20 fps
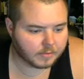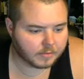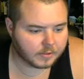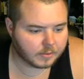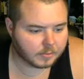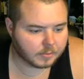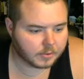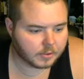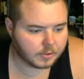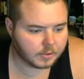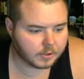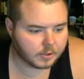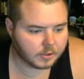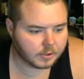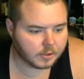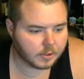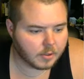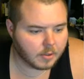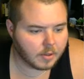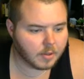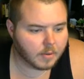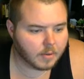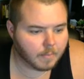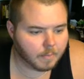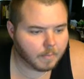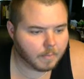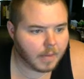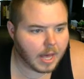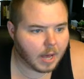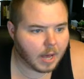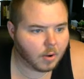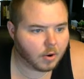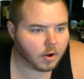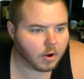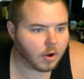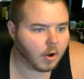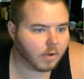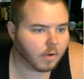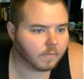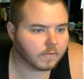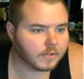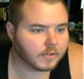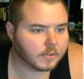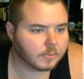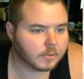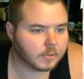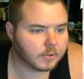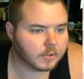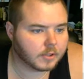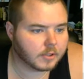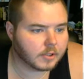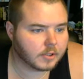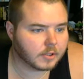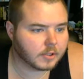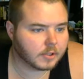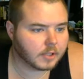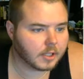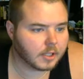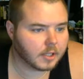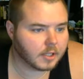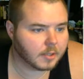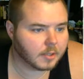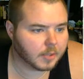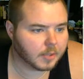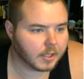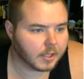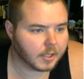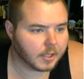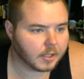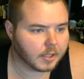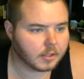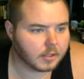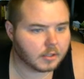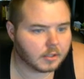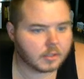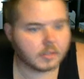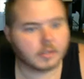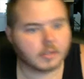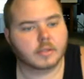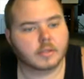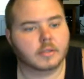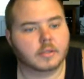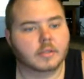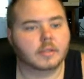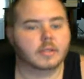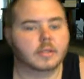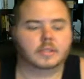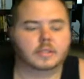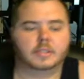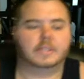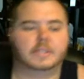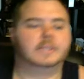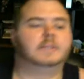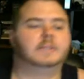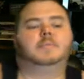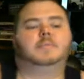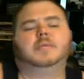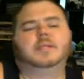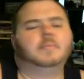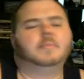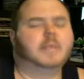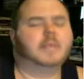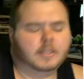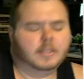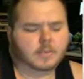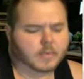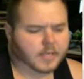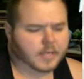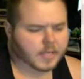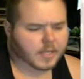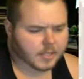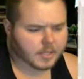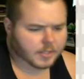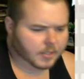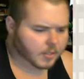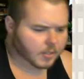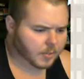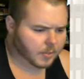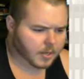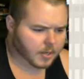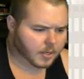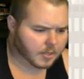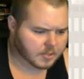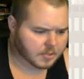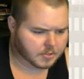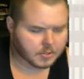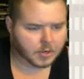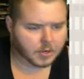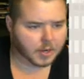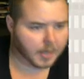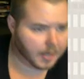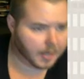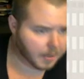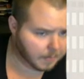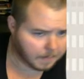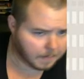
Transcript: buildings. Power office buildings at the beginning. Seems to be the best way to start out.